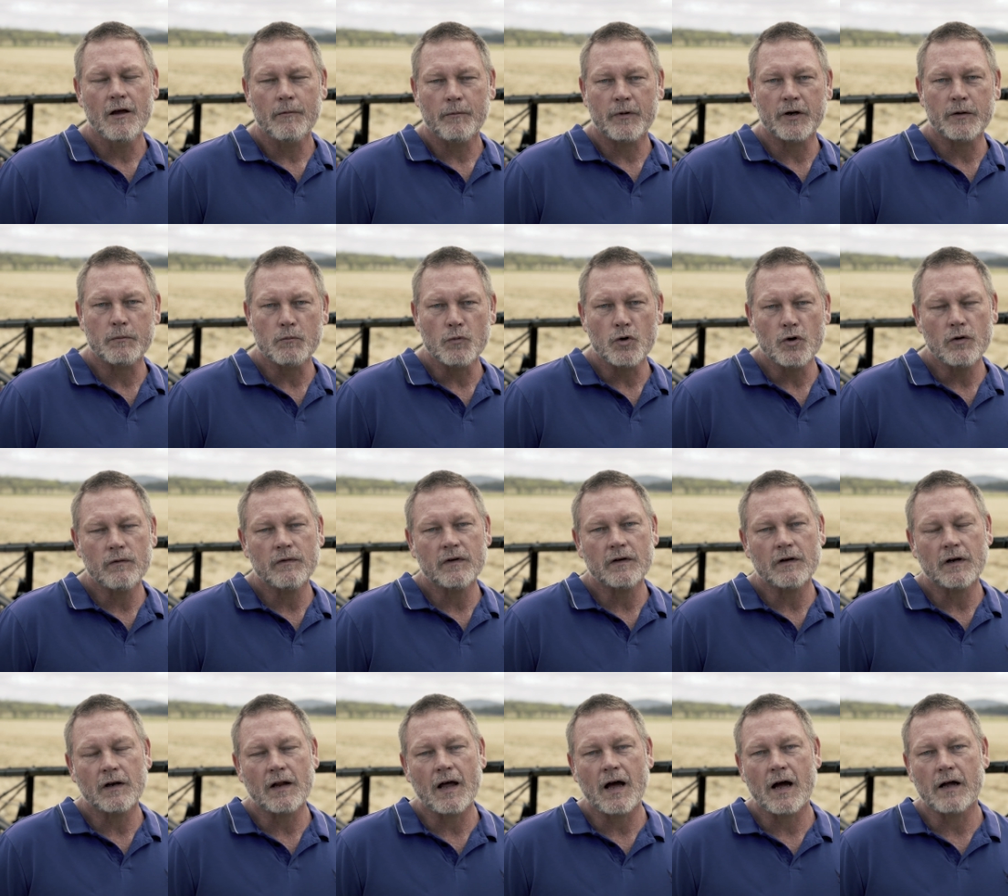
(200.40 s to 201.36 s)
But in moving
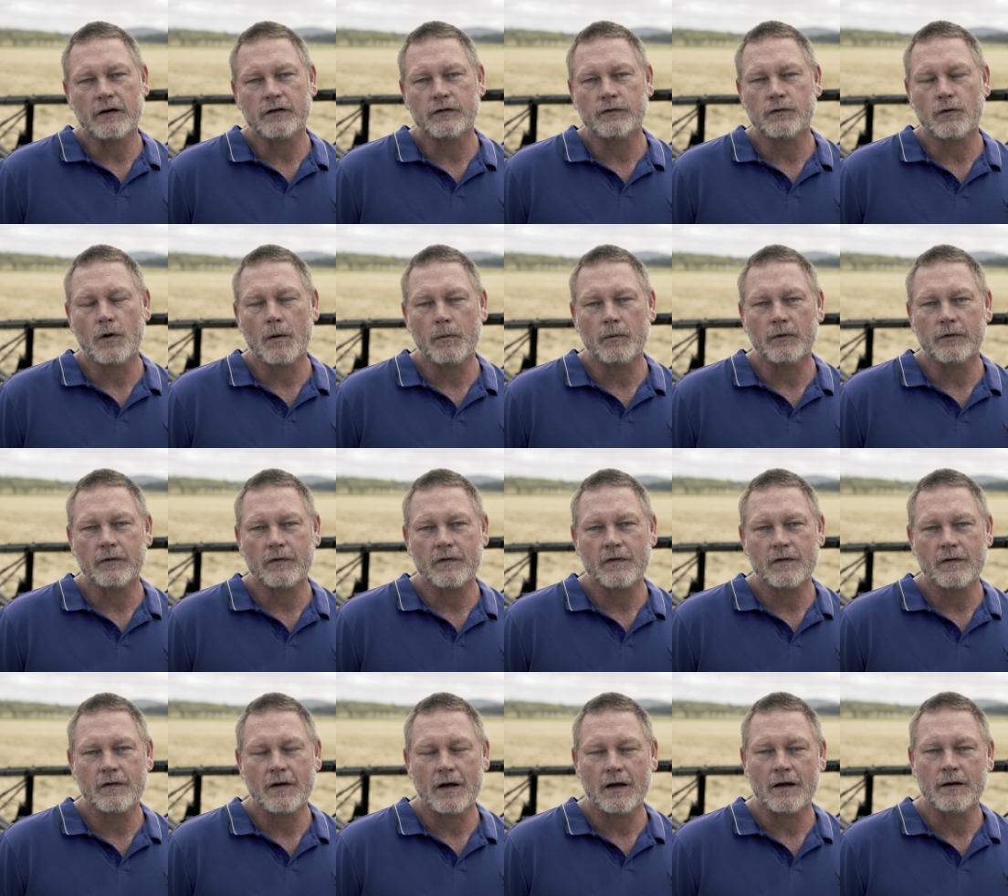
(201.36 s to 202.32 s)
to larger
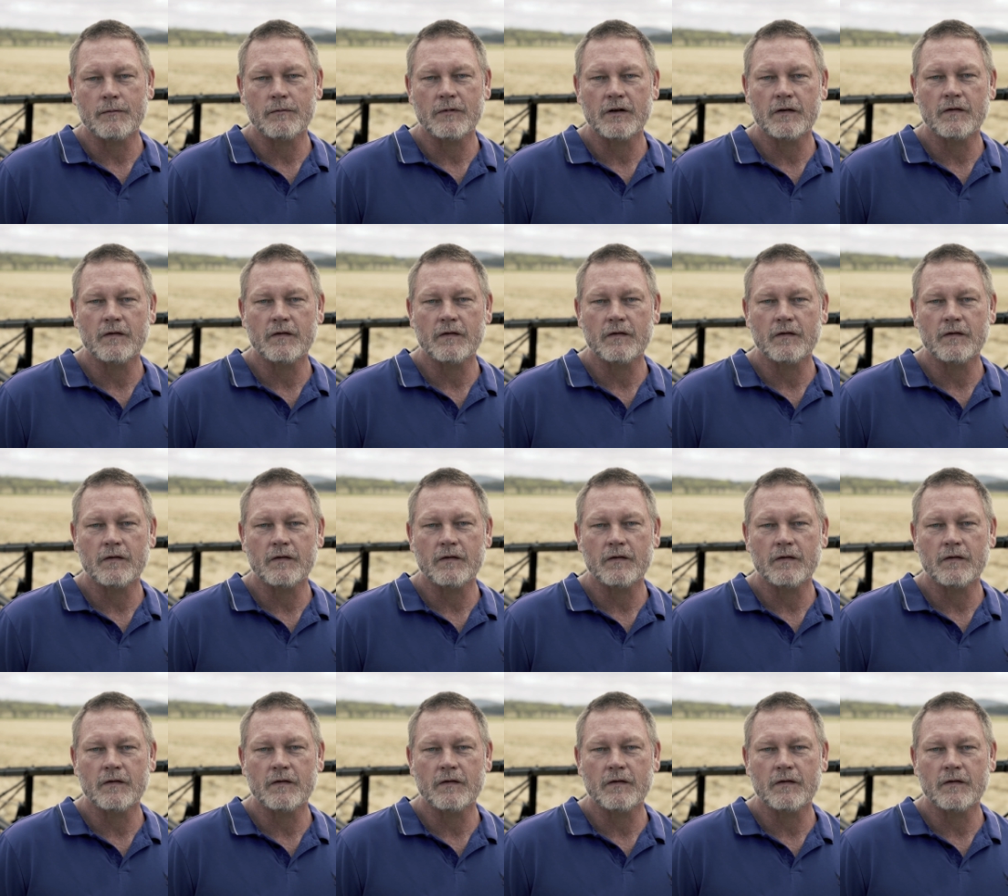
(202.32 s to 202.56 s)
droplets, um,